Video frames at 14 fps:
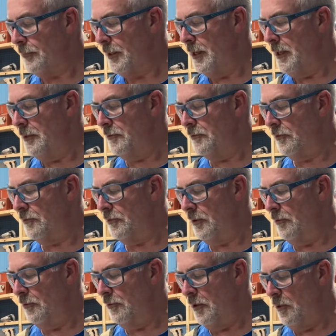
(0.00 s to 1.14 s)
and it's a
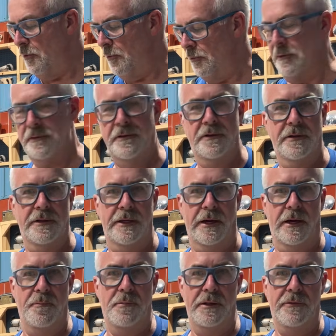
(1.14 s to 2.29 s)
single coat. Yeah,
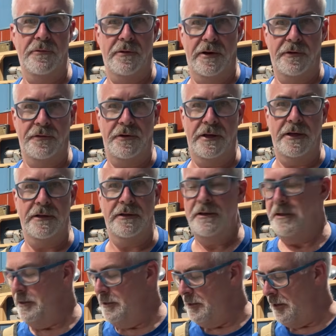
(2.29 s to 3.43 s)
I'll believe it when I see it.
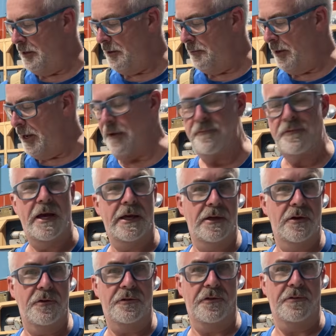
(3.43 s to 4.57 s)
I have not
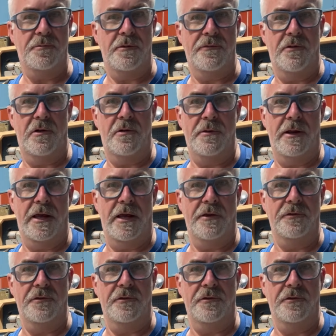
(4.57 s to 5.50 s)
used this before, but it has